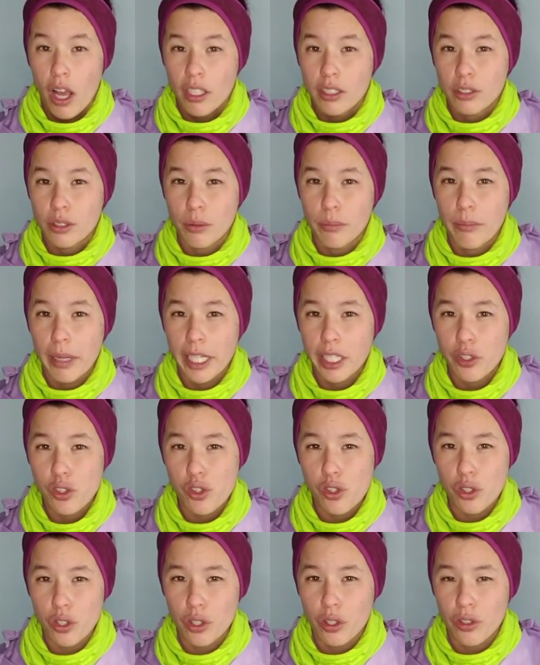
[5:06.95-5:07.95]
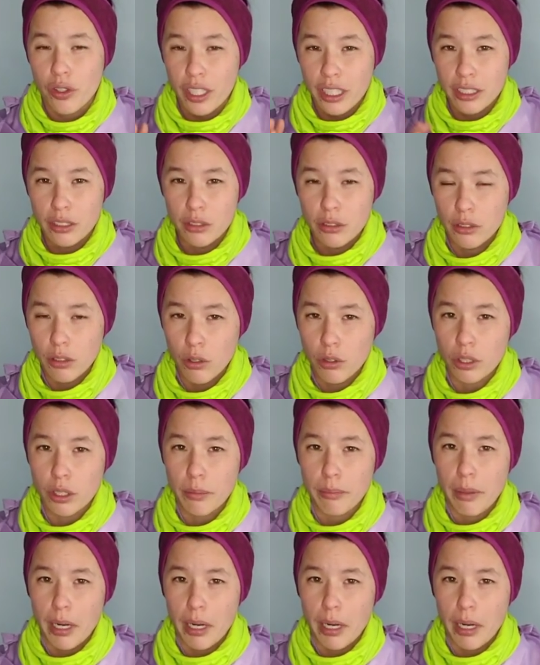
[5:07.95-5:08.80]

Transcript: So make sure that you know your